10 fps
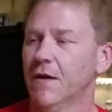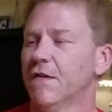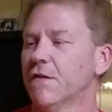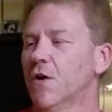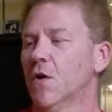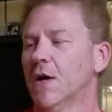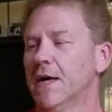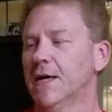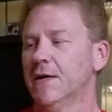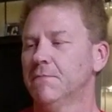
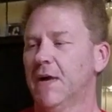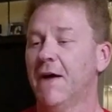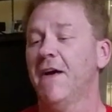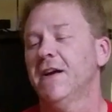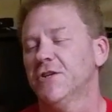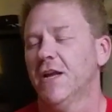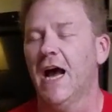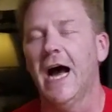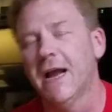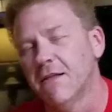So I've actually
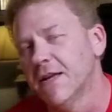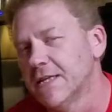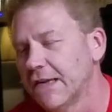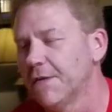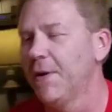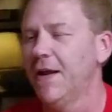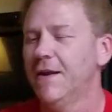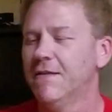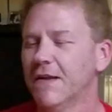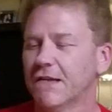highly anticipated
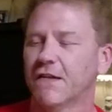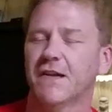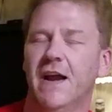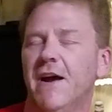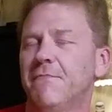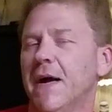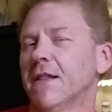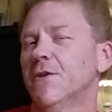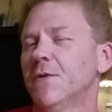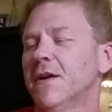this because I have my
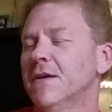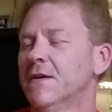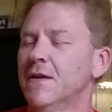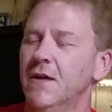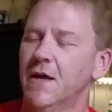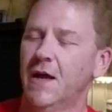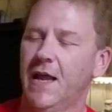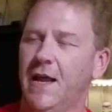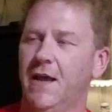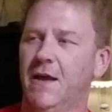Luke,
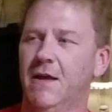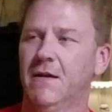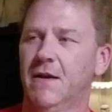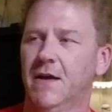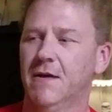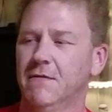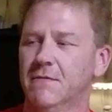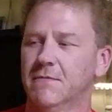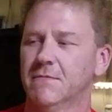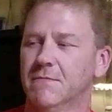and
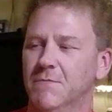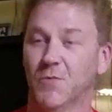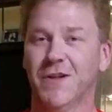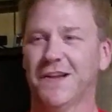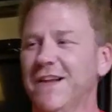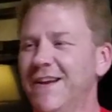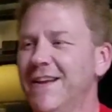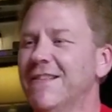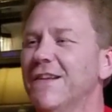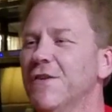really excited to
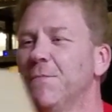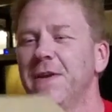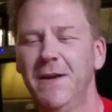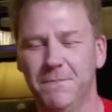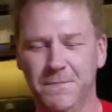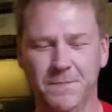get this opened up.